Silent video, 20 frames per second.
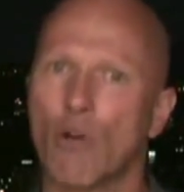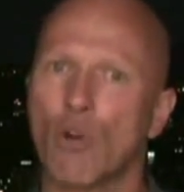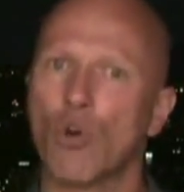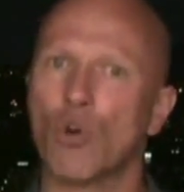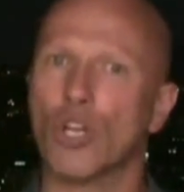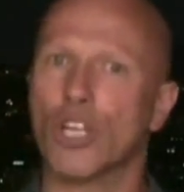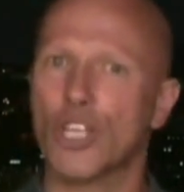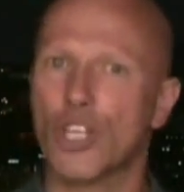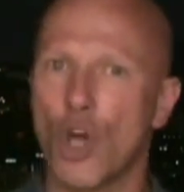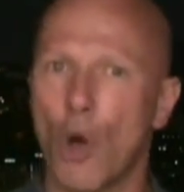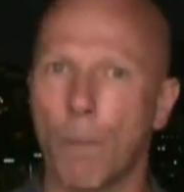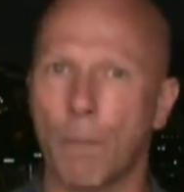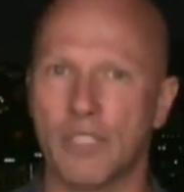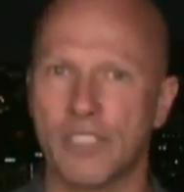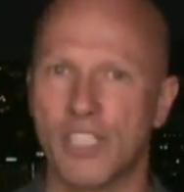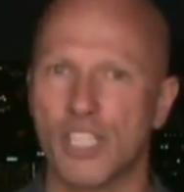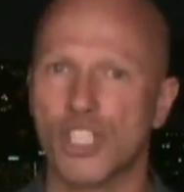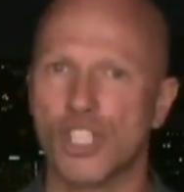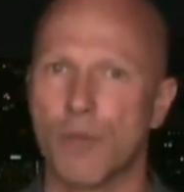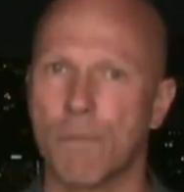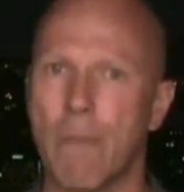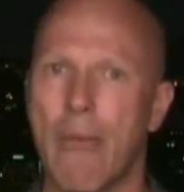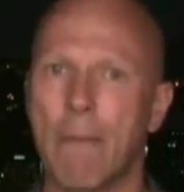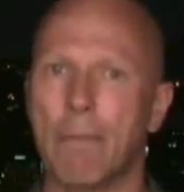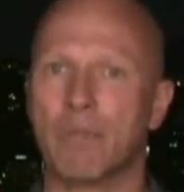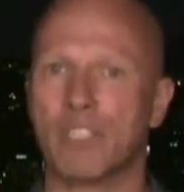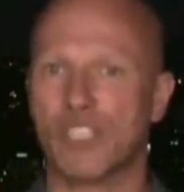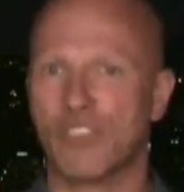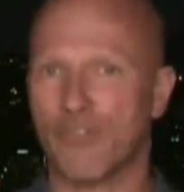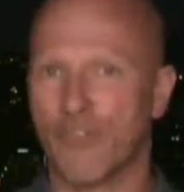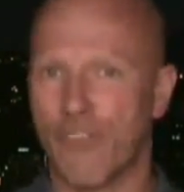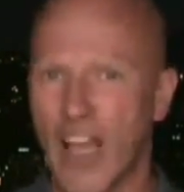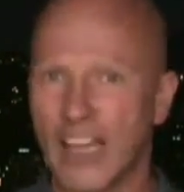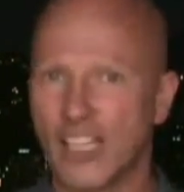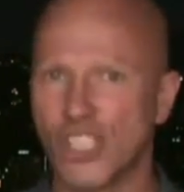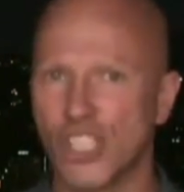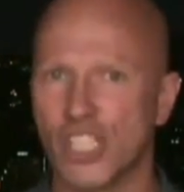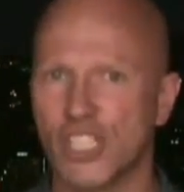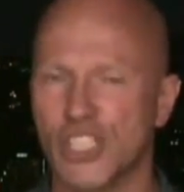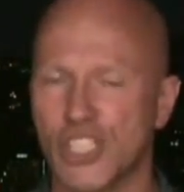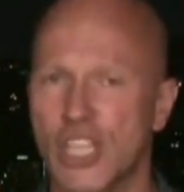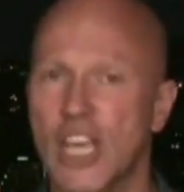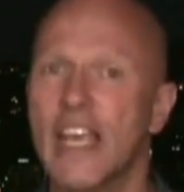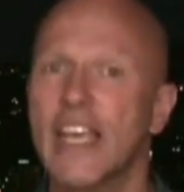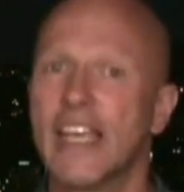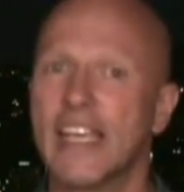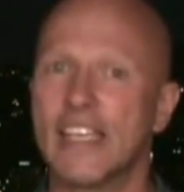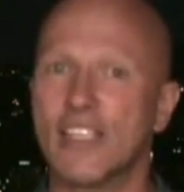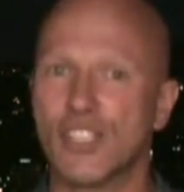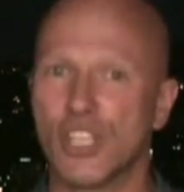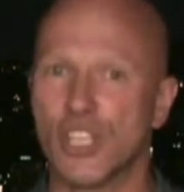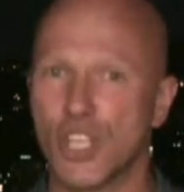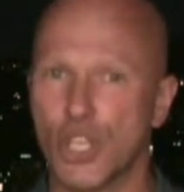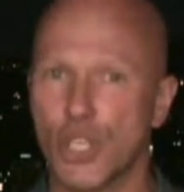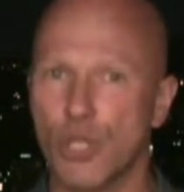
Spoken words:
now calling the opposition members fascists, he's